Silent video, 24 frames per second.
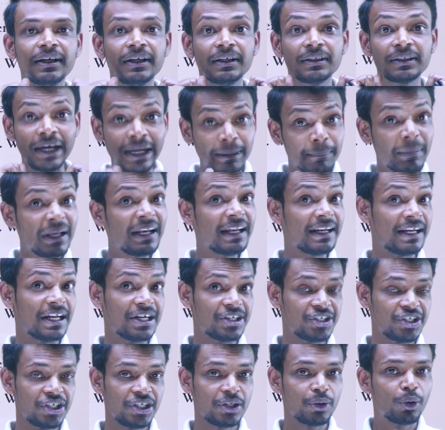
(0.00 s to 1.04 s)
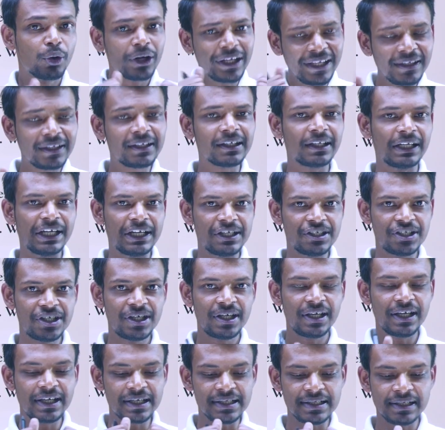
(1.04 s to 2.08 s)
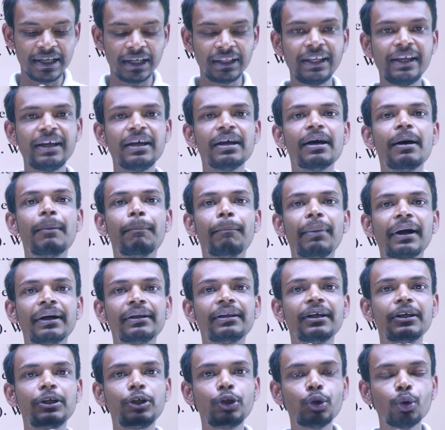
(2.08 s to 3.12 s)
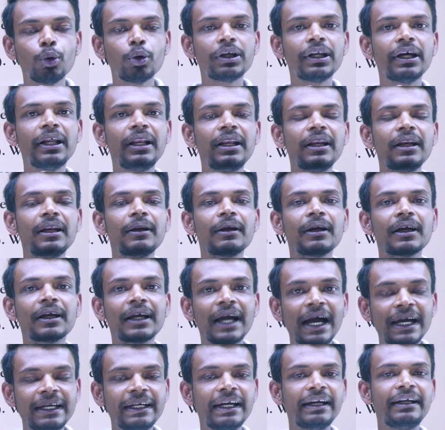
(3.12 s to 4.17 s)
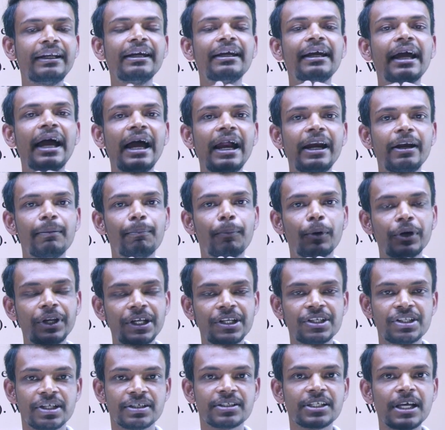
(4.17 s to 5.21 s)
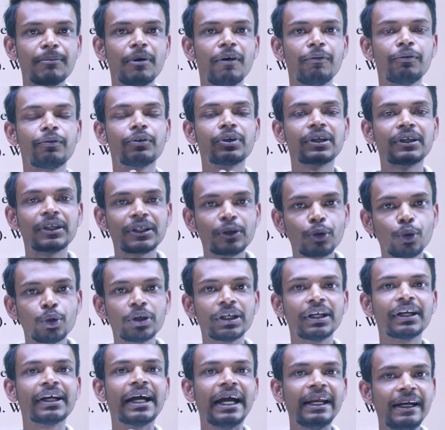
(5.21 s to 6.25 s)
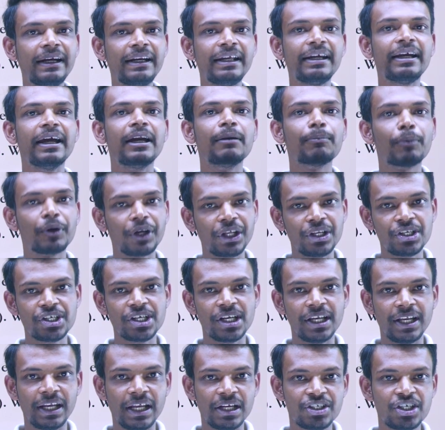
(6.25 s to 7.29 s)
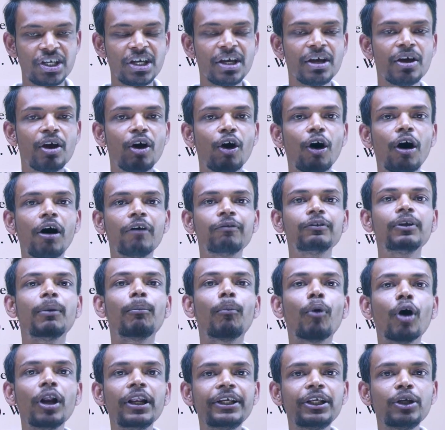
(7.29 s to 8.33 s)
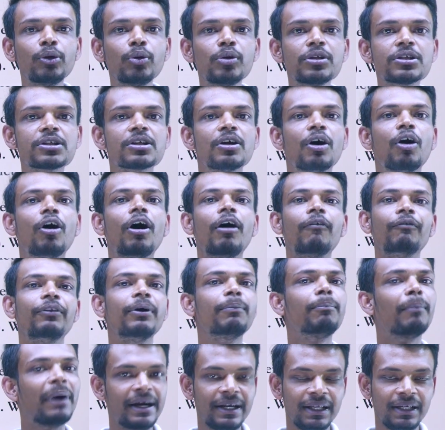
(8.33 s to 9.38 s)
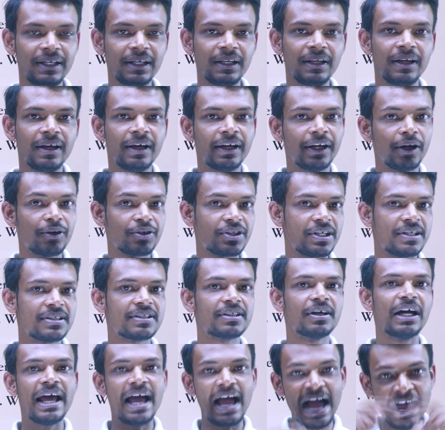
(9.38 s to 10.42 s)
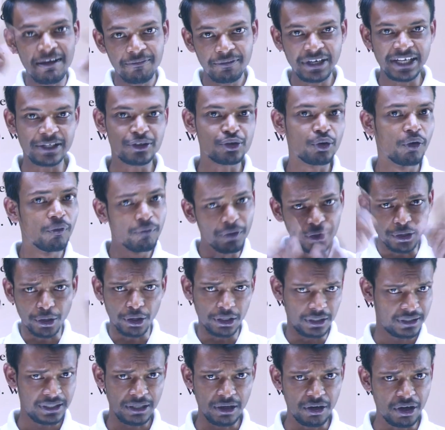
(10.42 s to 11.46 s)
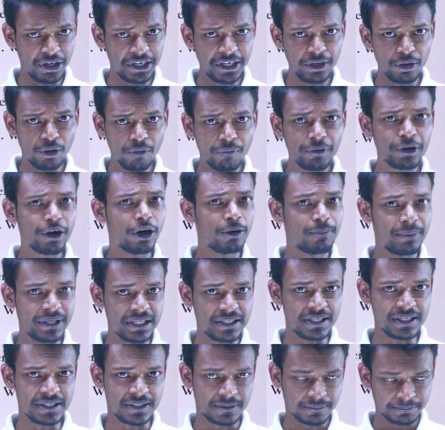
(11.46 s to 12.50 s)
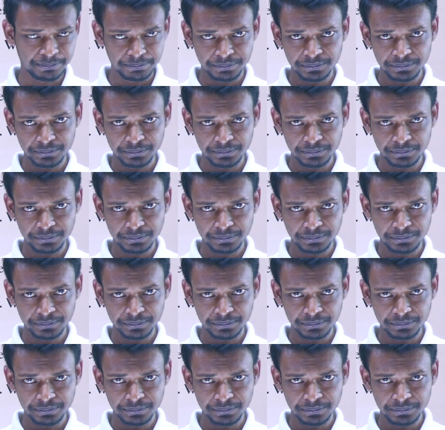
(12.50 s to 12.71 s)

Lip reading: thermal energy or heat energy is nothing but the total kinetic and the sum of total kinetic and potential energy of the molecules of the particle. Now since the average overall, on an overall basis,